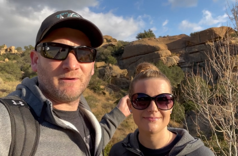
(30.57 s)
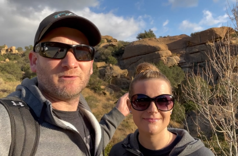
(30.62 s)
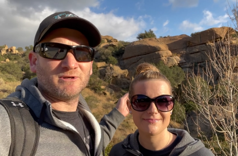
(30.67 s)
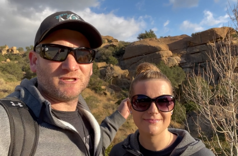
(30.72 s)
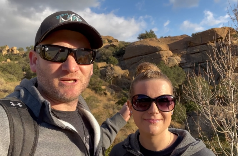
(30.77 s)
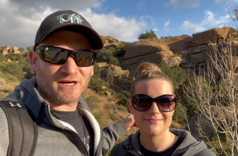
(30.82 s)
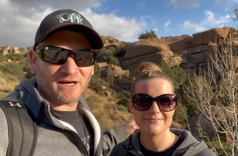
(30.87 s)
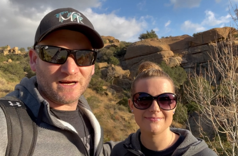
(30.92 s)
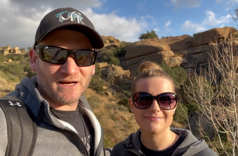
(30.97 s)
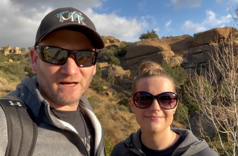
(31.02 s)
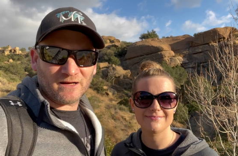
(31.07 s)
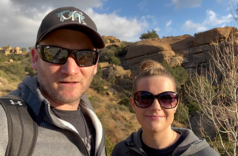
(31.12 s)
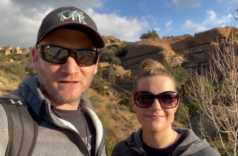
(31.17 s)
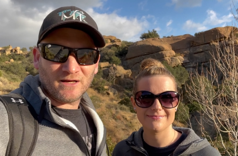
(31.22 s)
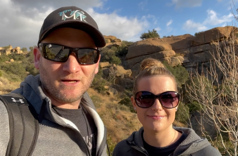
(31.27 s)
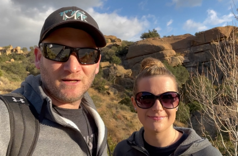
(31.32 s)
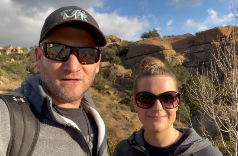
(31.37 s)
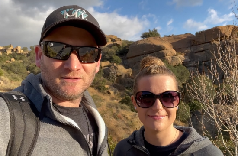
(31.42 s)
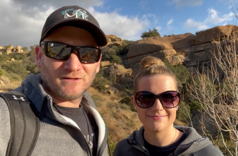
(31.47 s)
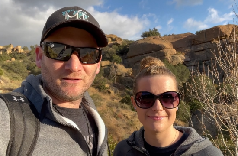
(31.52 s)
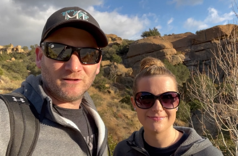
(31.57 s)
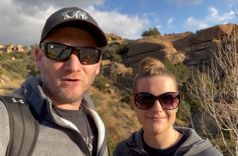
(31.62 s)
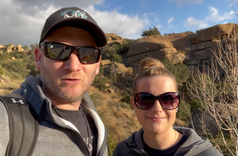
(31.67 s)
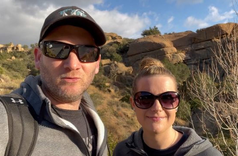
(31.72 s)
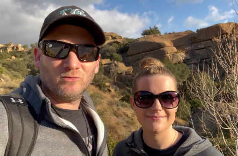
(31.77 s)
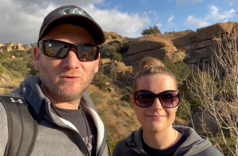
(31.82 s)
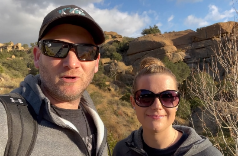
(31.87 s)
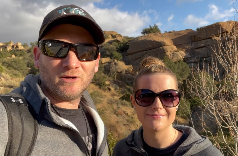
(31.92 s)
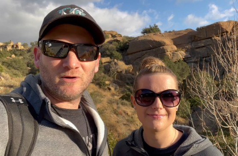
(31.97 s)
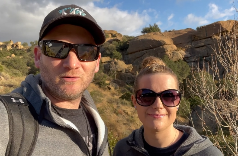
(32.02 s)
Speaker 1: we're checking out the
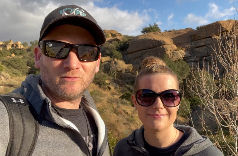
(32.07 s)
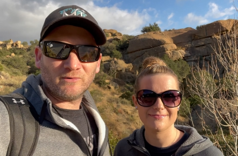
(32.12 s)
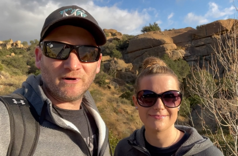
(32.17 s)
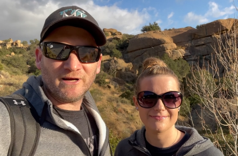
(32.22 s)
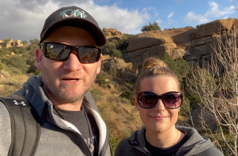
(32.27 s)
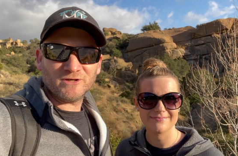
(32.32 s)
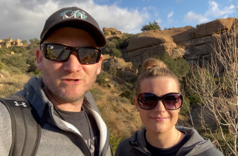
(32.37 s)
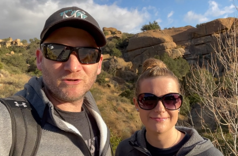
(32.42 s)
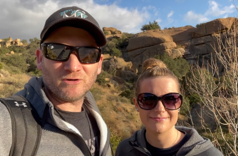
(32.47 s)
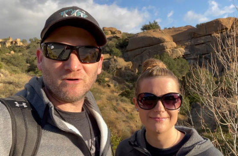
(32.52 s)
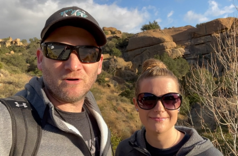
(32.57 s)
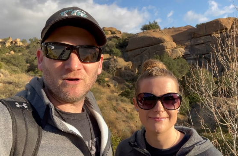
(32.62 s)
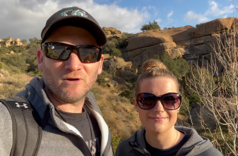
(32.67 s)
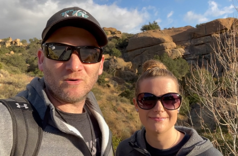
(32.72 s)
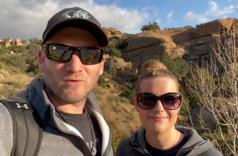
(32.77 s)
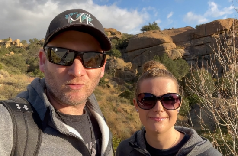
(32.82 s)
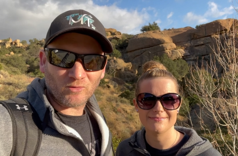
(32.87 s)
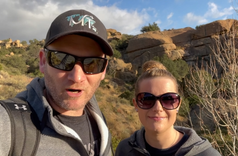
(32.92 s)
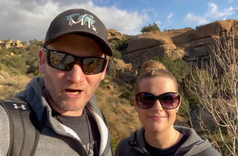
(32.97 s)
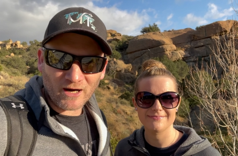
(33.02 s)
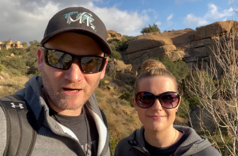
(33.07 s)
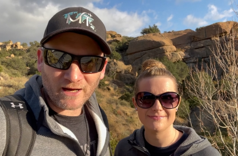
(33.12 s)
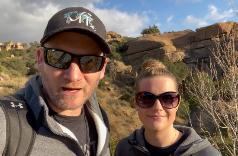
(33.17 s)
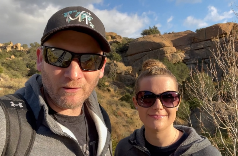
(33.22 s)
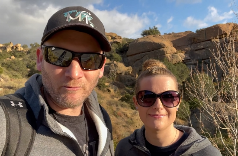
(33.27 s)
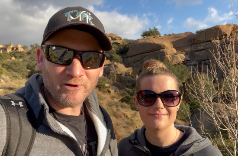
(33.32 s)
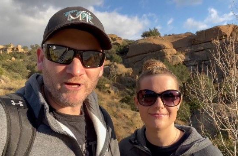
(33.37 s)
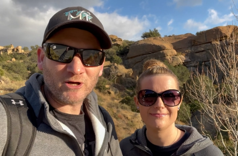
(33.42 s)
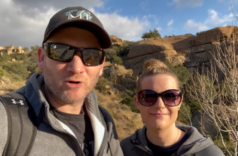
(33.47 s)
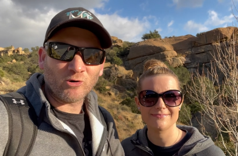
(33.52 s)
Lone Ranger rock,
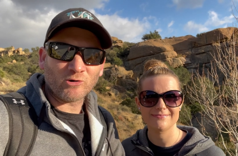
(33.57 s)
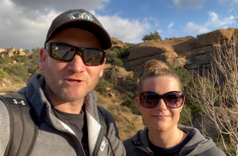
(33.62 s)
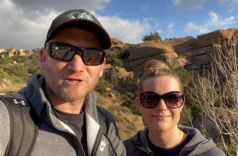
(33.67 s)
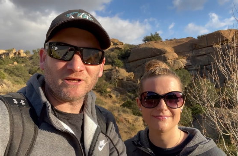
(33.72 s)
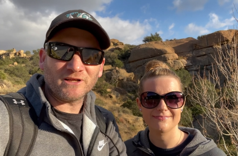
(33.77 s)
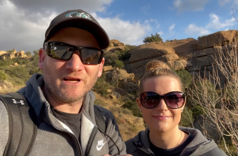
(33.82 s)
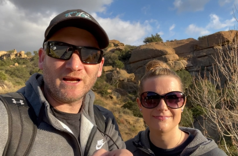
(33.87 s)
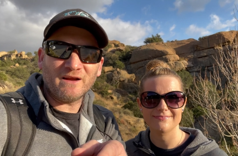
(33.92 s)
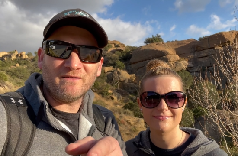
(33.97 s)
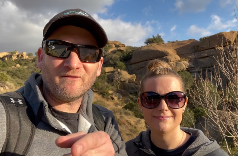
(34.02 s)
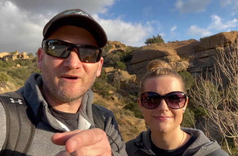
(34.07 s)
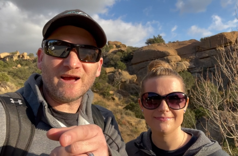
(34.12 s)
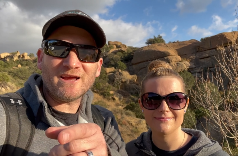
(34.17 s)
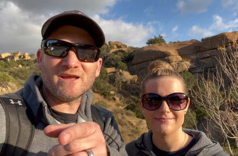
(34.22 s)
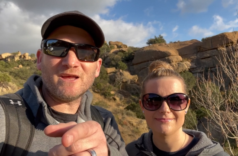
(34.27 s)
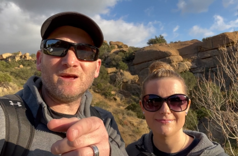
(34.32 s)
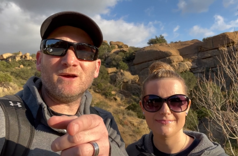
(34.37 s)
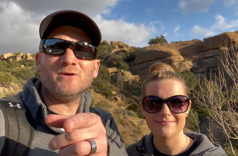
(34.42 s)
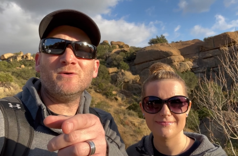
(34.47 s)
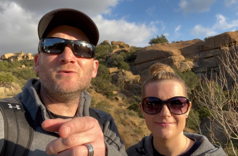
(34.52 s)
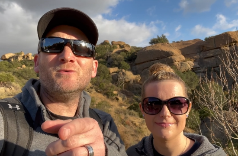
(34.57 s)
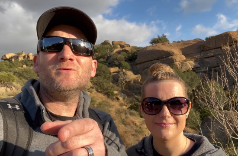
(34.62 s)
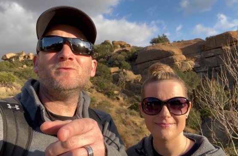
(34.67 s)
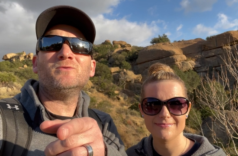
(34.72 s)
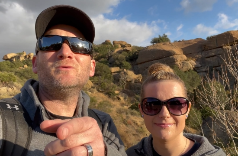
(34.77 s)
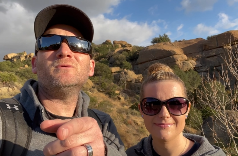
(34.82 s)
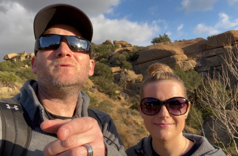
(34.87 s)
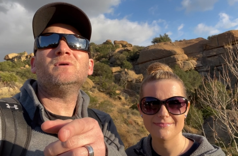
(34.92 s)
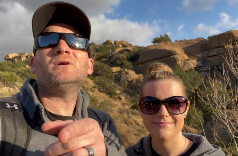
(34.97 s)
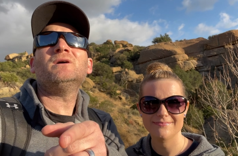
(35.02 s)
and we cordially invite you
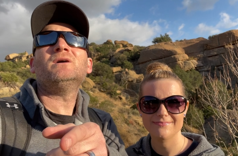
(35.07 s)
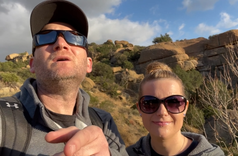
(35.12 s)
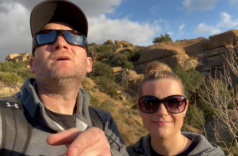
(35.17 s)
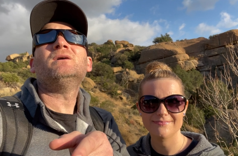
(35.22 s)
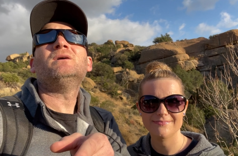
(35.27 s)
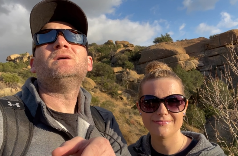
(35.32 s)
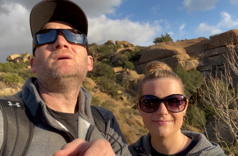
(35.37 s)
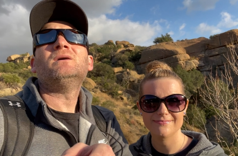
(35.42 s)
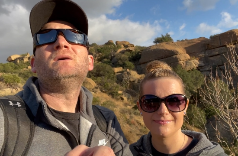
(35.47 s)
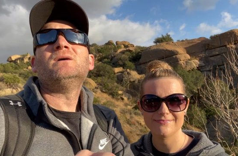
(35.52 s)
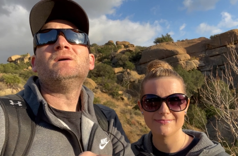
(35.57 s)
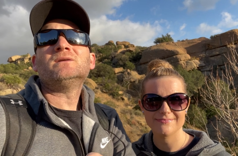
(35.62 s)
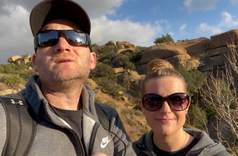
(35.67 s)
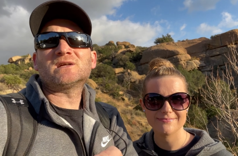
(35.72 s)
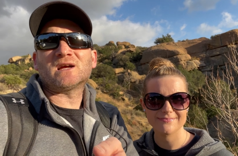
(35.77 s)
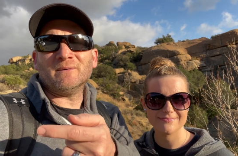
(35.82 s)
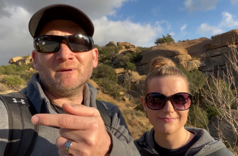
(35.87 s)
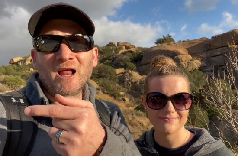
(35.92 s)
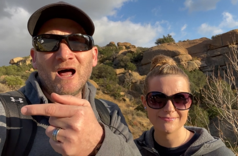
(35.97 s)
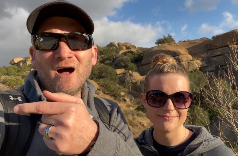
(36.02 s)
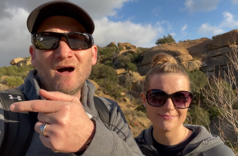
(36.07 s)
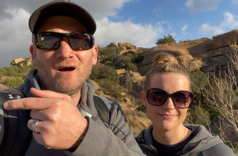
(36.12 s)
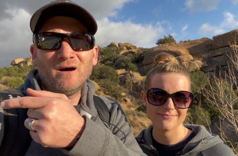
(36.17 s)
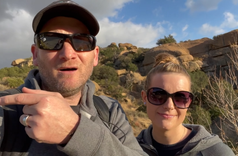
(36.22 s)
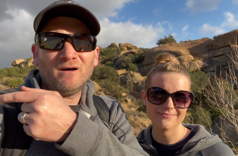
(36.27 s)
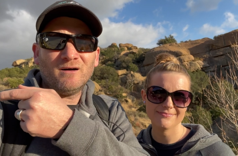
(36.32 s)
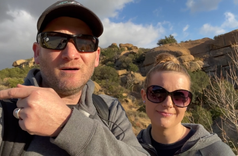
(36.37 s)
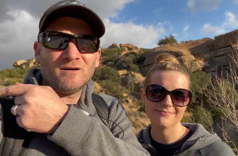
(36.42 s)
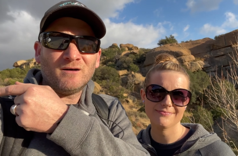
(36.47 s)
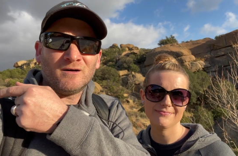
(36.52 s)
to come
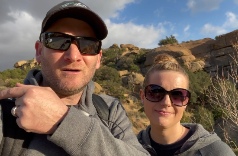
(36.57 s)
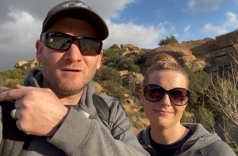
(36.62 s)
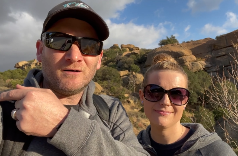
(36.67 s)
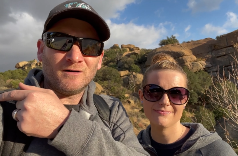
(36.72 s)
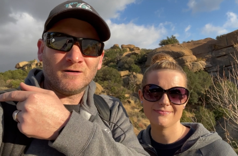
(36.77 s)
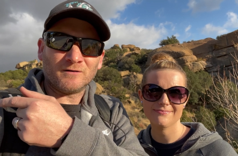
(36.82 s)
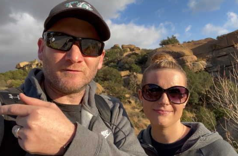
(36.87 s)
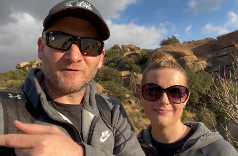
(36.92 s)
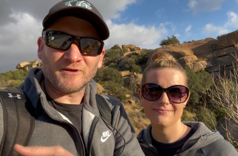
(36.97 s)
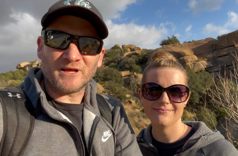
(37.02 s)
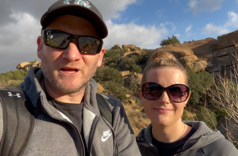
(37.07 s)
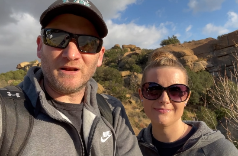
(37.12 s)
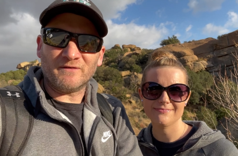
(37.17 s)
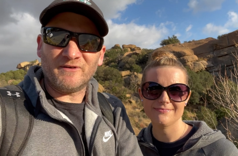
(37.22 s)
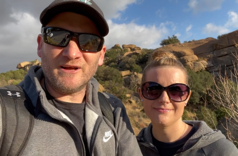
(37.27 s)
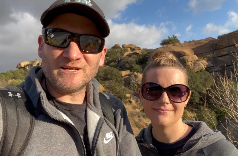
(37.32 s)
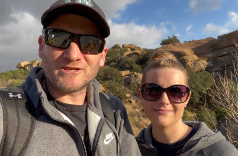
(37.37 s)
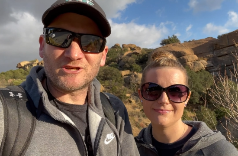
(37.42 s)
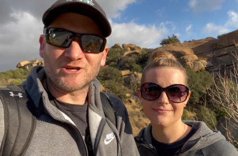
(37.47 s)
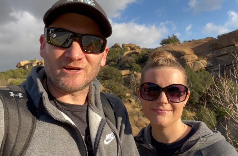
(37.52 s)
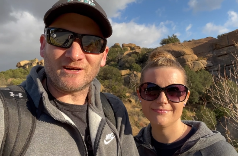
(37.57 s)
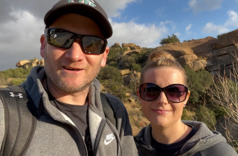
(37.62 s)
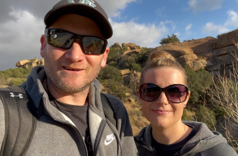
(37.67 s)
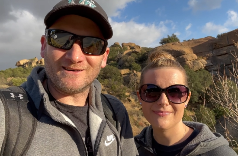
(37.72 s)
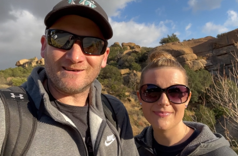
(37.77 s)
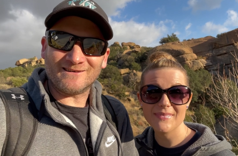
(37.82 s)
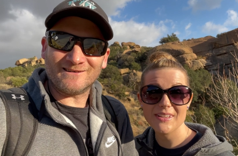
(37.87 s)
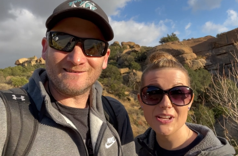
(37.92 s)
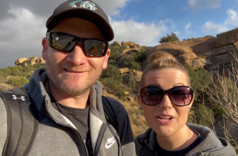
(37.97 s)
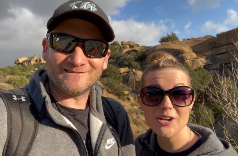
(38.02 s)
along for the
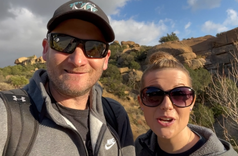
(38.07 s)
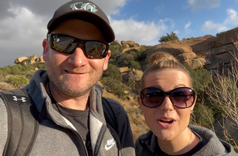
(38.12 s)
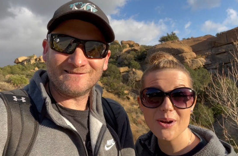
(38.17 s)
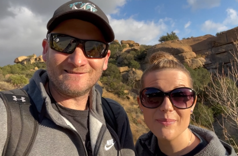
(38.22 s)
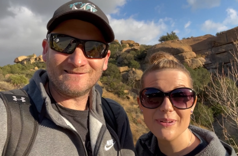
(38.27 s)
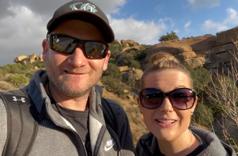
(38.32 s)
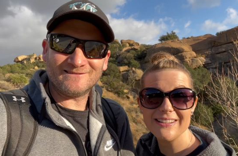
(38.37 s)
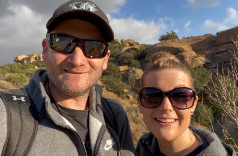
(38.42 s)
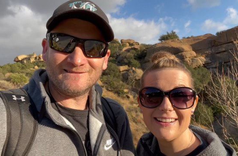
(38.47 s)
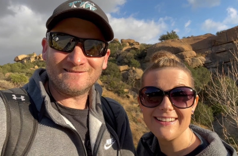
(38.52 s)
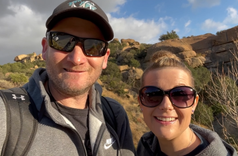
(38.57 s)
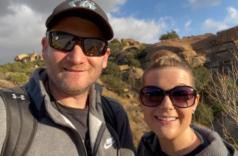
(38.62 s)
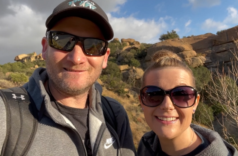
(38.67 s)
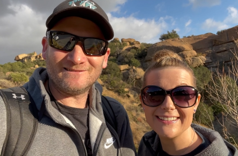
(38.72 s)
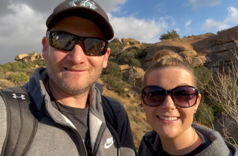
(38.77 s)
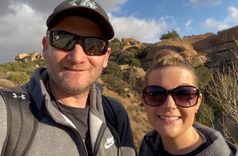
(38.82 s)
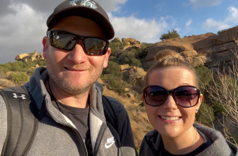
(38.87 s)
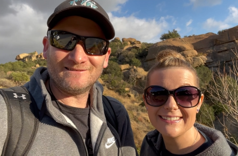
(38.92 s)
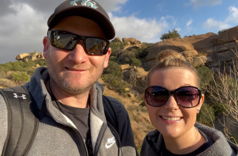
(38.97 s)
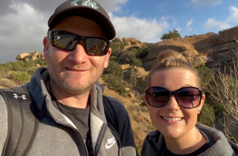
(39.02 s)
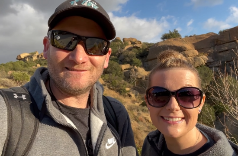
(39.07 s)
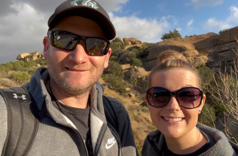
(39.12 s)
adventure.
Speaker 2: Come along.